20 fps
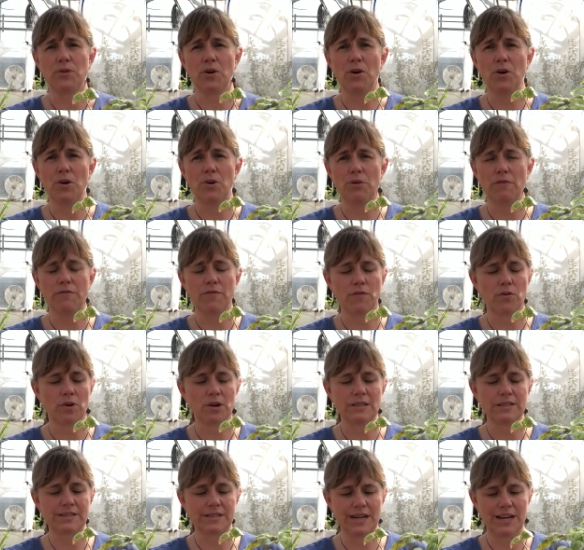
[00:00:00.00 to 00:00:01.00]
the whole
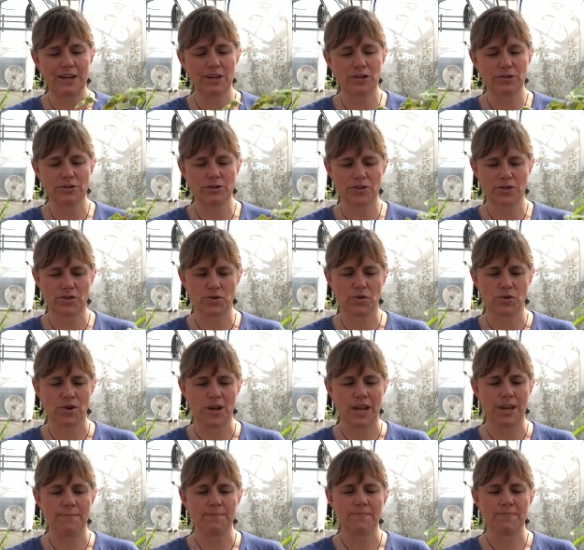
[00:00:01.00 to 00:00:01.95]
forest understory.